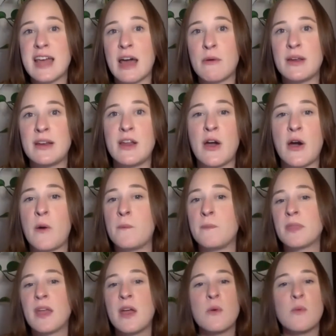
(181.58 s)
that we know.
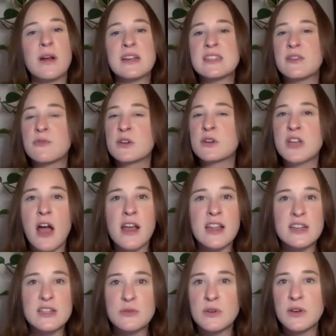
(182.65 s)
Whereas if we're
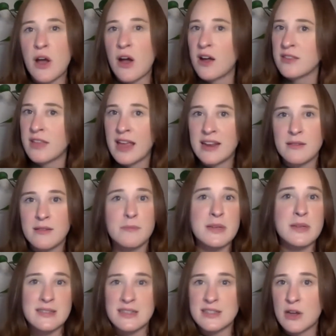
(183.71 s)
talking to an online
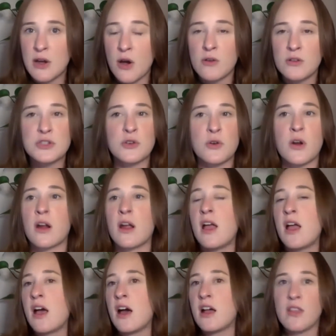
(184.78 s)
business coach or
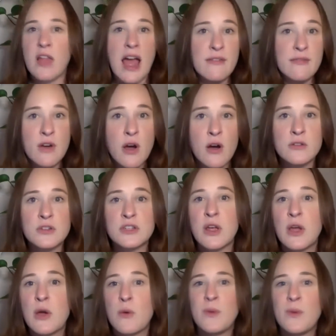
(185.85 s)
a life coach,
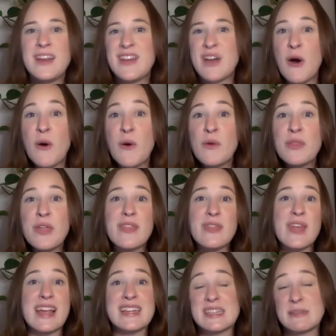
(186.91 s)
we know that
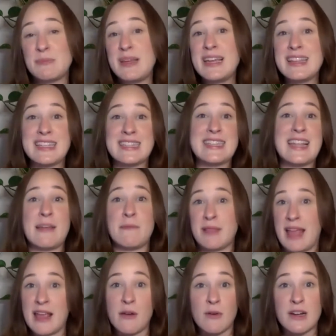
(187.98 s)
they speak the same
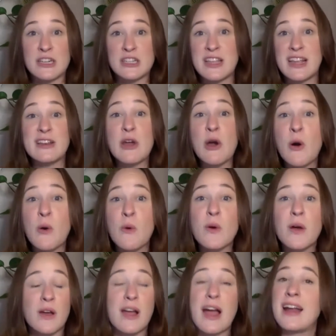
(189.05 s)
language. They know
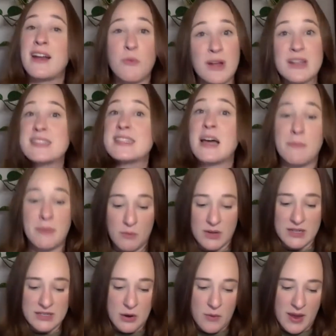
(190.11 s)
kind of what's up and
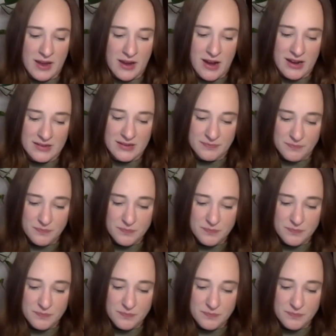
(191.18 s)
what's going on.